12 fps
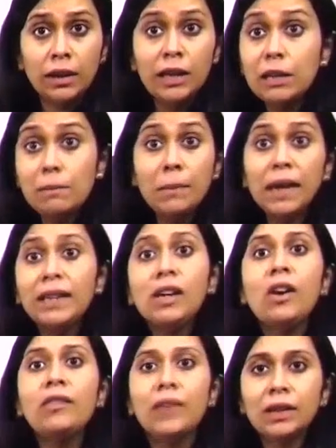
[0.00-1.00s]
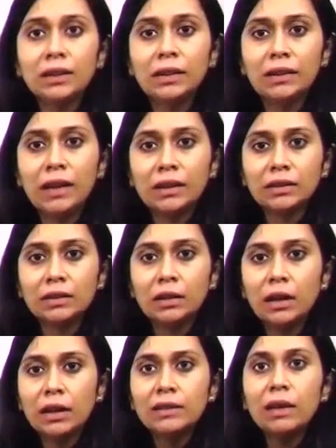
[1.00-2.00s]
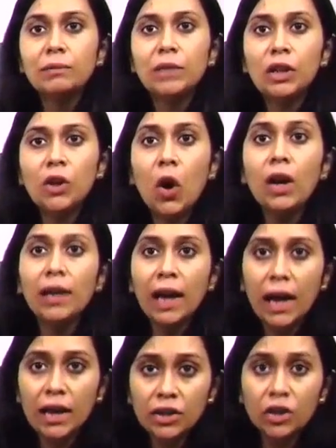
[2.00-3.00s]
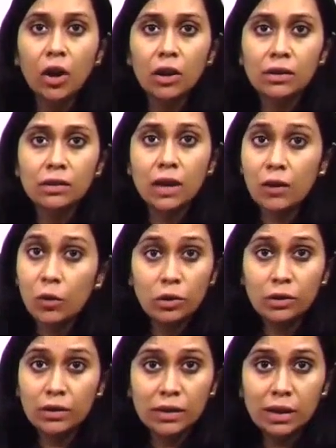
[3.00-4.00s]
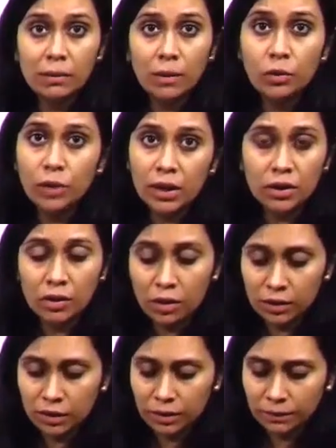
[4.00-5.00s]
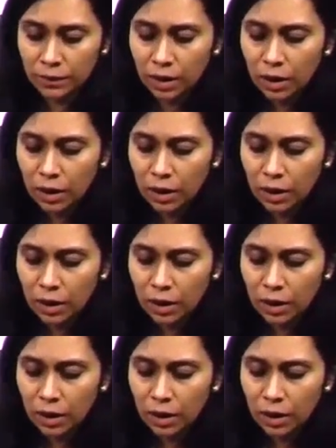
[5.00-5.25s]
In making of another gas. Something called Entonox. I want to discuss about Entonox.